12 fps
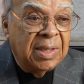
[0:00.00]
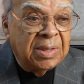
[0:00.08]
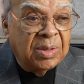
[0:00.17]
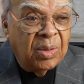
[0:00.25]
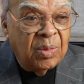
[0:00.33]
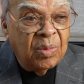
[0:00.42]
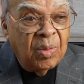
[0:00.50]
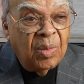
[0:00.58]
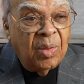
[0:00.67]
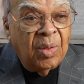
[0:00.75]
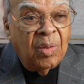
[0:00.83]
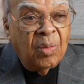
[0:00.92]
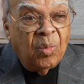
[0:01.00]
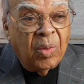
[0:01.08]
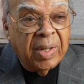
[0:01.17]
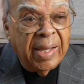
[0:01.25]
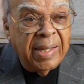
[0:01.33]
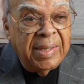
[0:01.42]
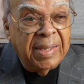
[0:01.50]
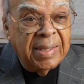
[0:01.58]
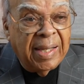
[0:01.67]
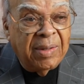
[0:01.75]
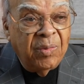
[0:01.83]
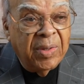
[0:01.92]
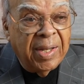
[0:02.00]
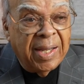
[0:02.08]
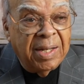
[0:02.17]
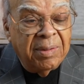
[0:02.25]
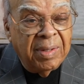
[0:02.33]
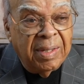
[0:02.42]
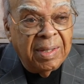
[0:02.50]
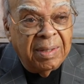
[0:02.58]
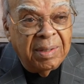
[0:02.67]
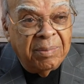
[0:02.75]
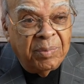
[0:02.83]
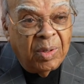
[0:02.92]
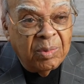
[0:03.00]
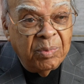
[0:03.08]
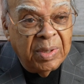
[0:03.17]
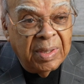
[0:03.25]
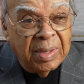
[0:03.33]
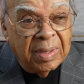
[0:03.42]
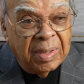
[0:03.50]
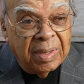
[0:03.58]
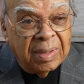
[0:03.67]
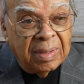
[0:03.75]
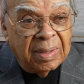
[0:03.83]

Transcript: So what I did, I went out and, and, and bought me a,